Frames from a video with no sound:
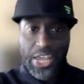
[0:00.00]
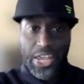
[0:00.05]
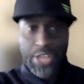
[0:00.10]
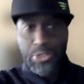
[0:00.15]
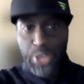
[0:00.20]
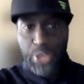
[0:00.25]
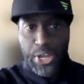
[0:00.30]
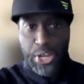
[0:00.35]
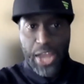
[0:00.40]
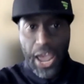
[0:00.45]

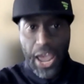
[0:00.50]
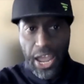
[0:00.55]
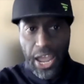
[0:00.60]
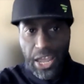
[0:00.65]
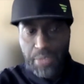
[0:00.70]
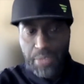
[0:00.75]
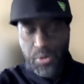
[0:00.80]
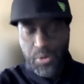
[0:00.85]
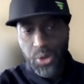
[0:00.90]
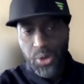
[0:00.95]
In the
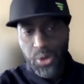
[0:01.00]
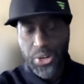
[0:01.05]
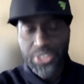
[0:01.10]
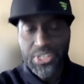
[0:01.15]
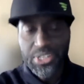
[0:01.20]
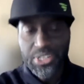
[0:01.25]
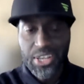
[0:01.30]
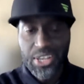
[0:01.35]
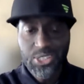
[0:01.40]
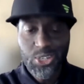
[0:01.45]
name,
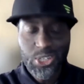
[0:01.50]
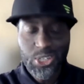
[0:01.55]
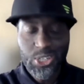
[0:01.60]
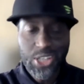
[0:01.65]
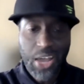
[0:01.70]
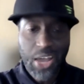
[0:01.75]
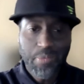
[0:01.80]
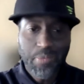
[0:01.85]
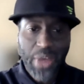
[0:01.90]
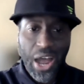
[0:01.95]
when it says
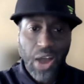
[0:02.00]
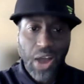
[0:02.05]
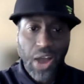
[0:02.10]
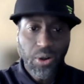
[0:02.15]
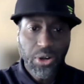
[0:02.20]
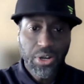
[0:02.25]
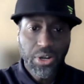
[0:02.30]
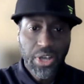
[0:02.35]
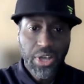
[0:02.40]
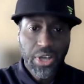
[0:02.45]
Just Add
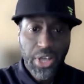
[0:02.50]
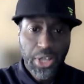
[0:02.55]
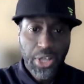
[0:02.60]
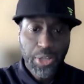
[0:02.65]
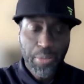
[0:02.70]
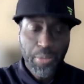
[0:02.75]
Power,